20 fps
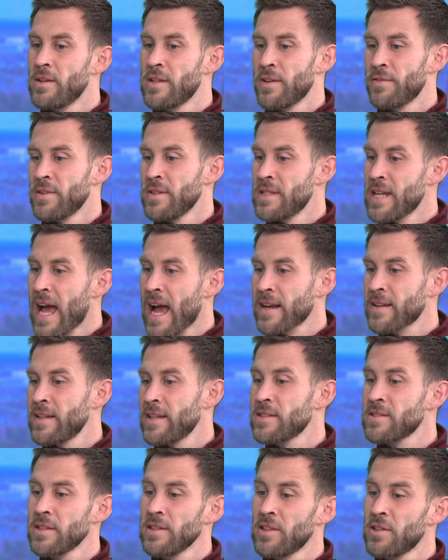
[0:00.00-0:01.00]
different
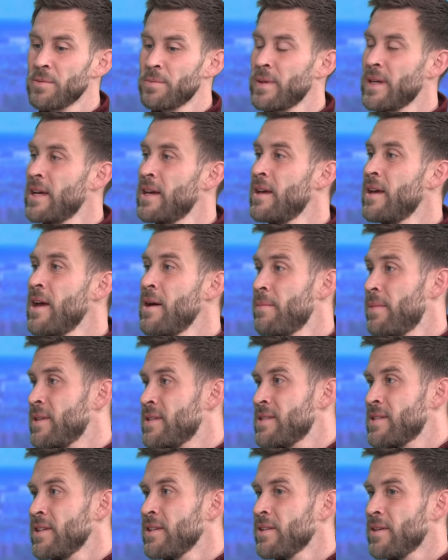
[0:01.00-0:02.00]
tactics a little bit. But
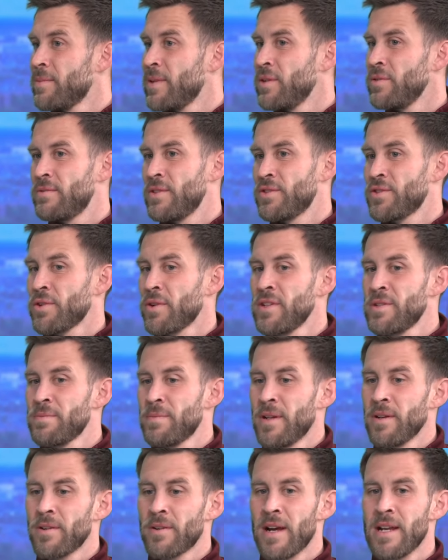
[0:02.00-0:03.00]
still, I mean, Detroit's
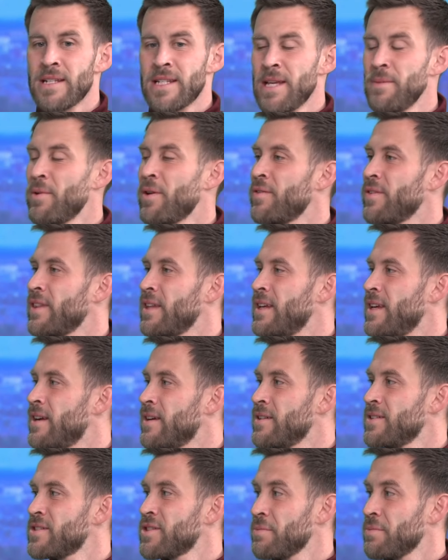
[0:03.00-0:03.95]
been a great team over the years.